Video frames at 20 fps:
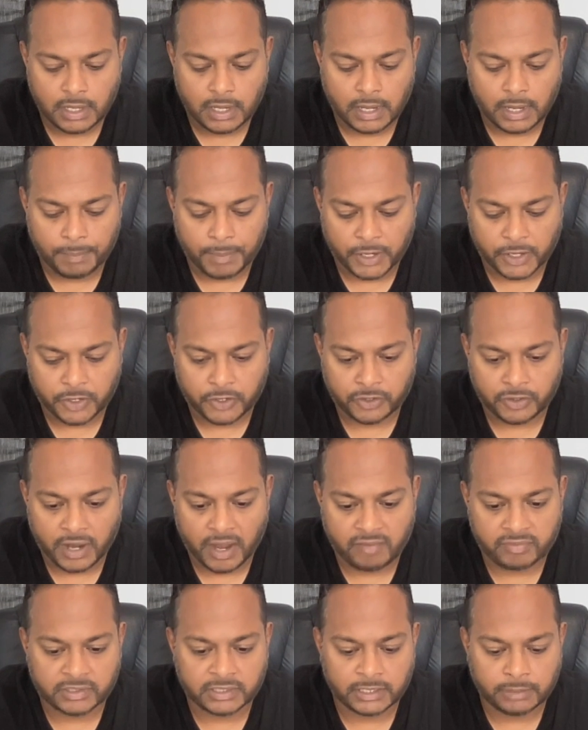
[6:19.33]
Uh, but here I
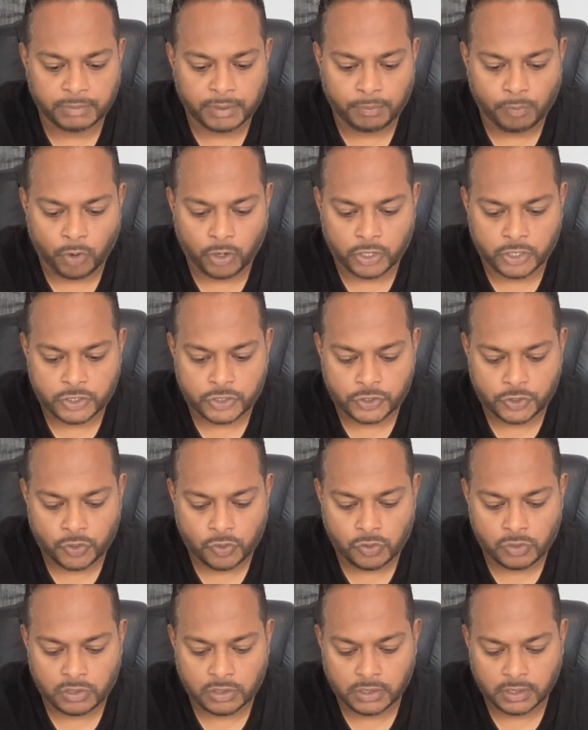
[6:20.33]
have a little bit more
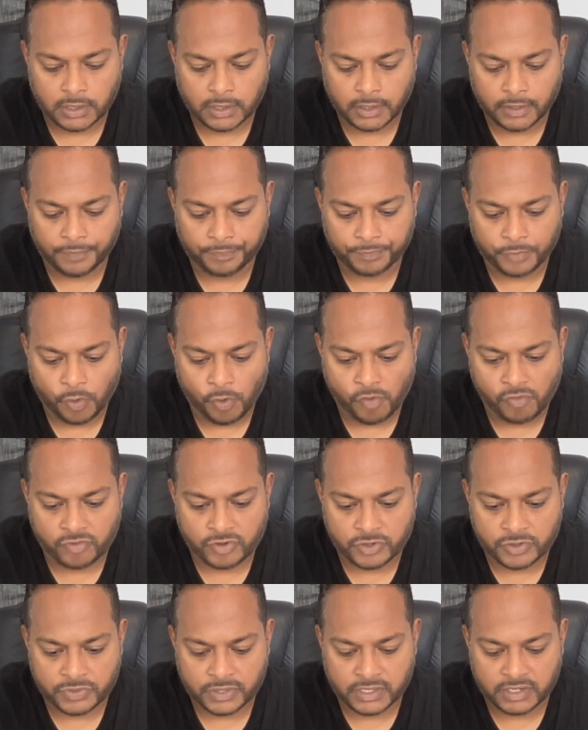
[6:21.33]
control um,
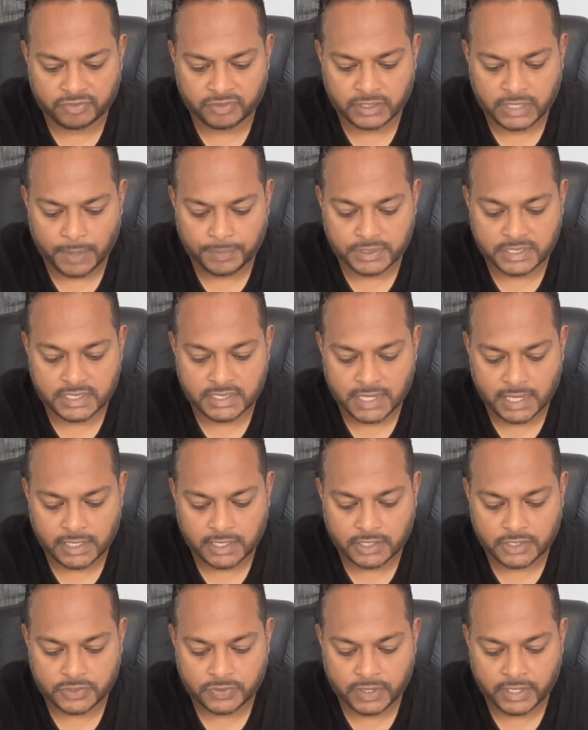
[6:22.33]
over the different types of
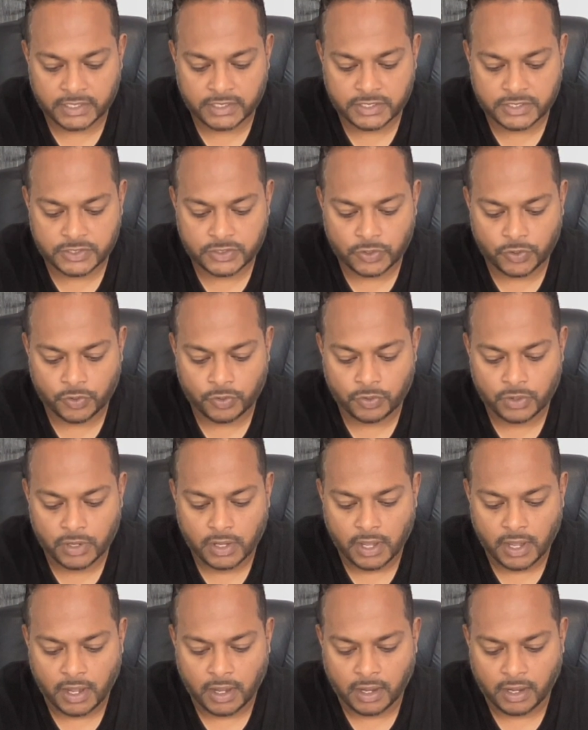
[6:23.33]
settings, right? So
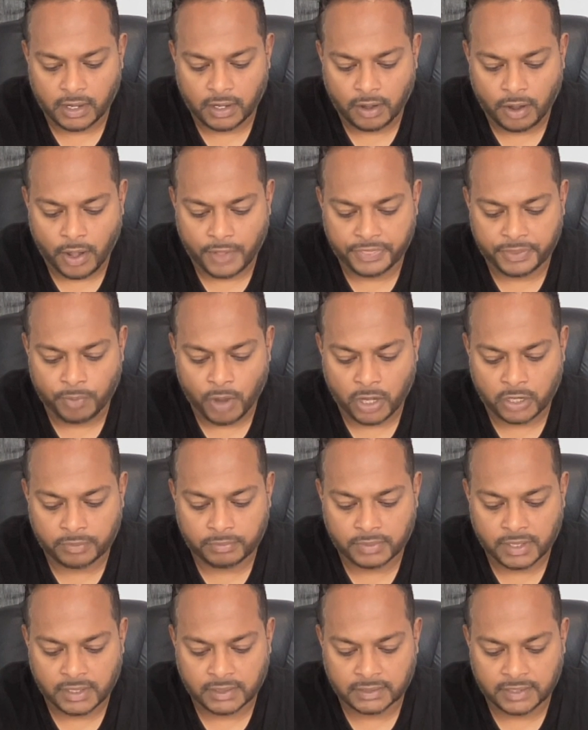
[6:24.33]
uh, at the
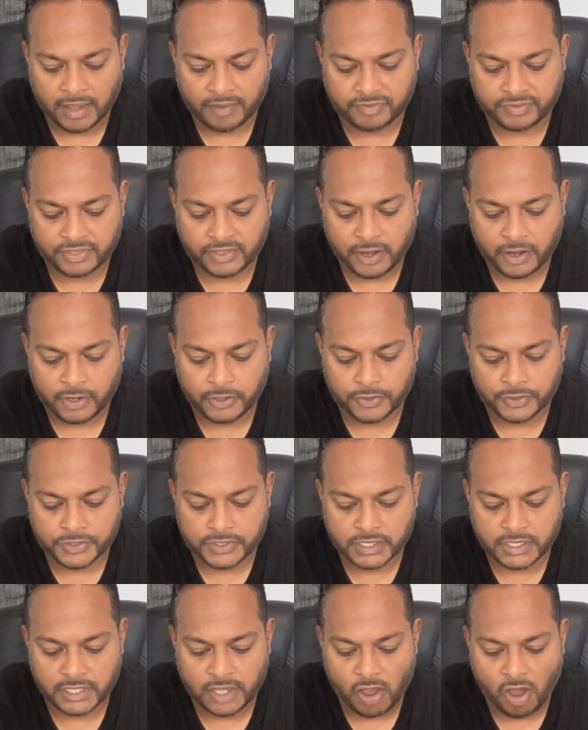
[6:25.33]
bottom left there, you'll
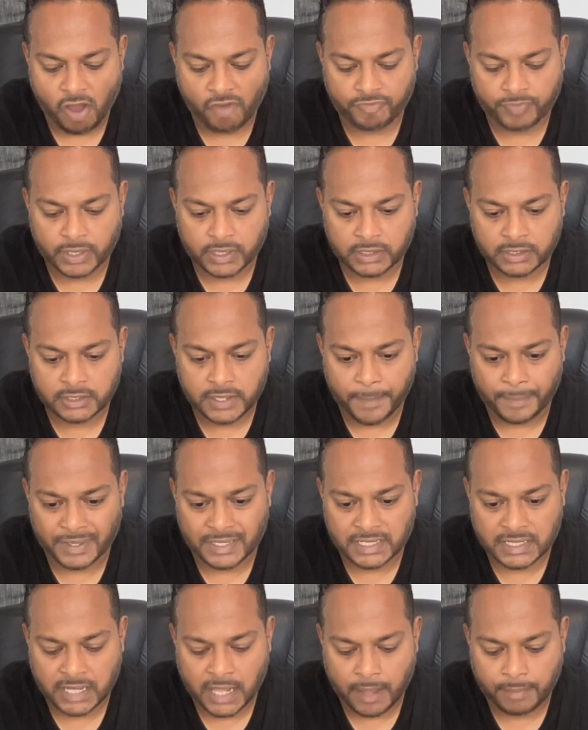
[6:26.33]
see the off button. That
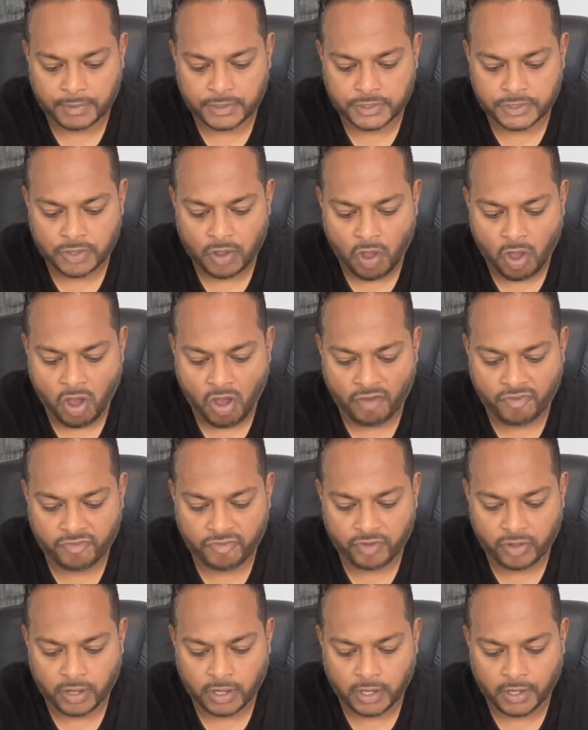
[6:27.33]
means climate's
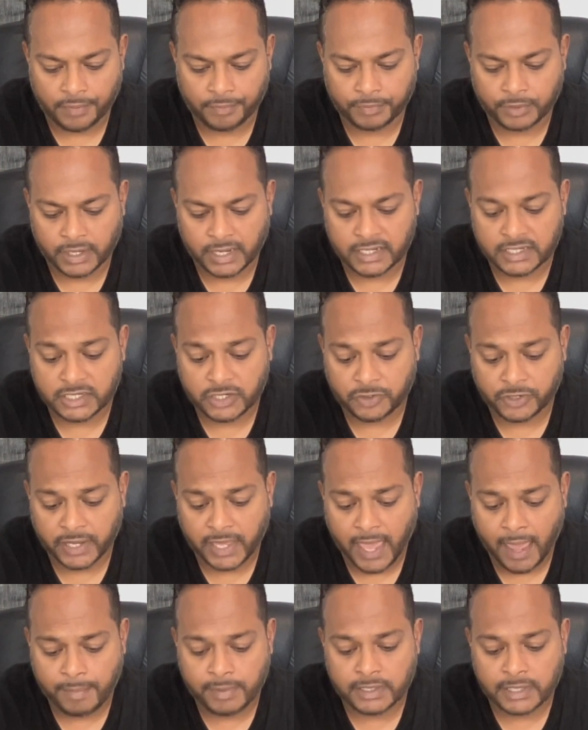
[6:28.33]
off. Um, interior
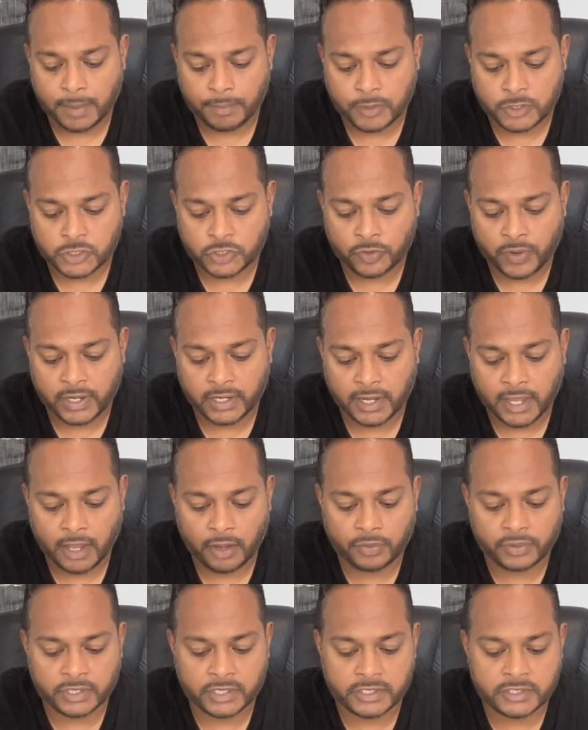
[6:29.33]
cabin temperature right
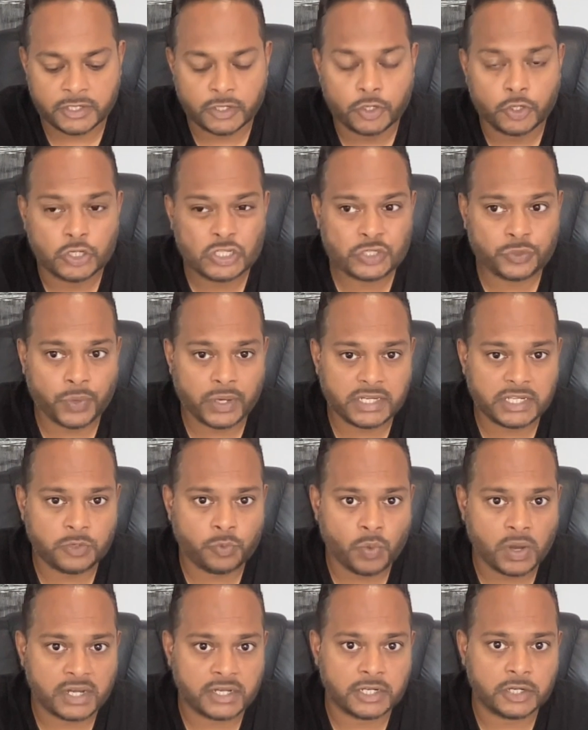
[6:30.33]
now is
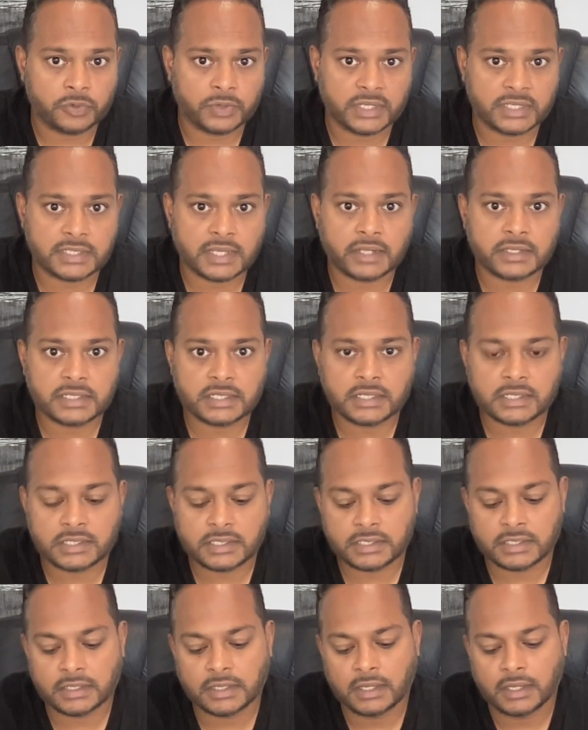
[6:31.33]
21 degrees
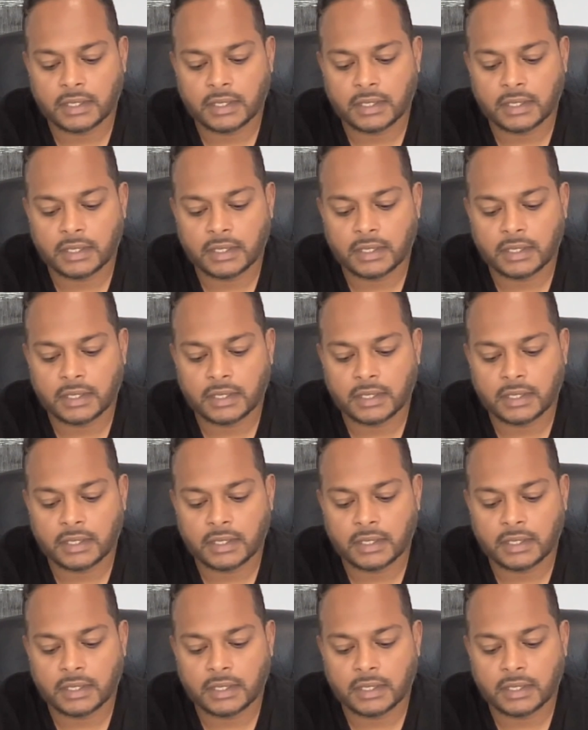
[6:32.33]
Celsius.